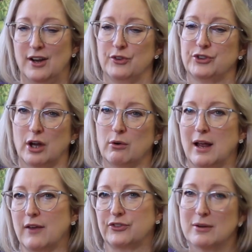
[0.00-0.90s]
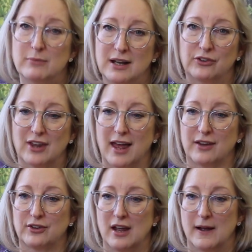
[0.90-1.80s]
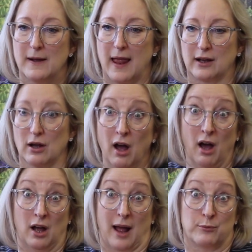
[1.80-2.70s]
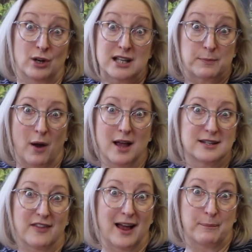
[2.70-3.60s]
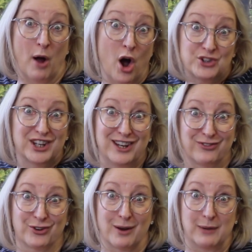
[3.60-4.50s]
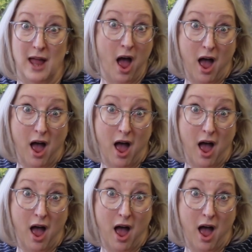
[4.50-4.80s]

So if somebody says, like, oh, I'm really surprised at that party you've thrown me.